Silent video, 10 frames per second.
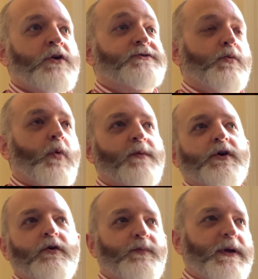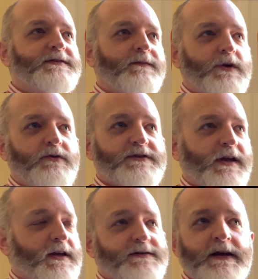So one good piece of news
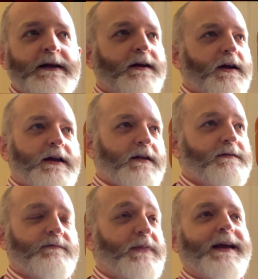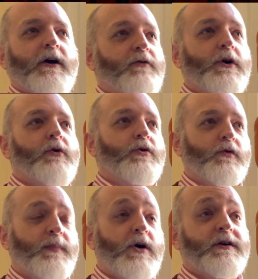is they are no longer
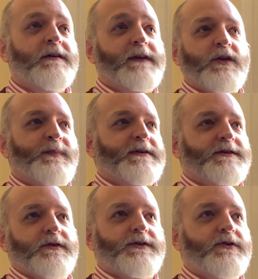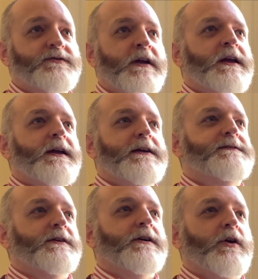a bloc. The other piece of good news
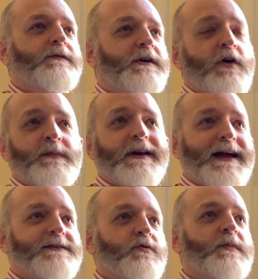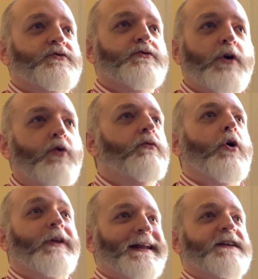is that the government has almost no
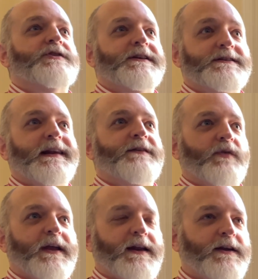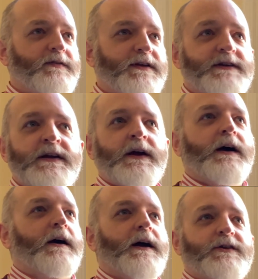role in actually delivering any of this.
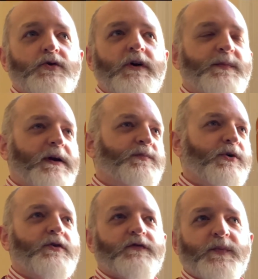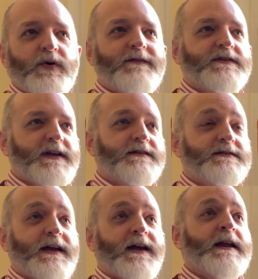It's already been approved. The private sector's
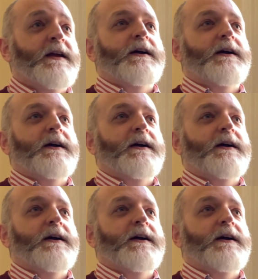there.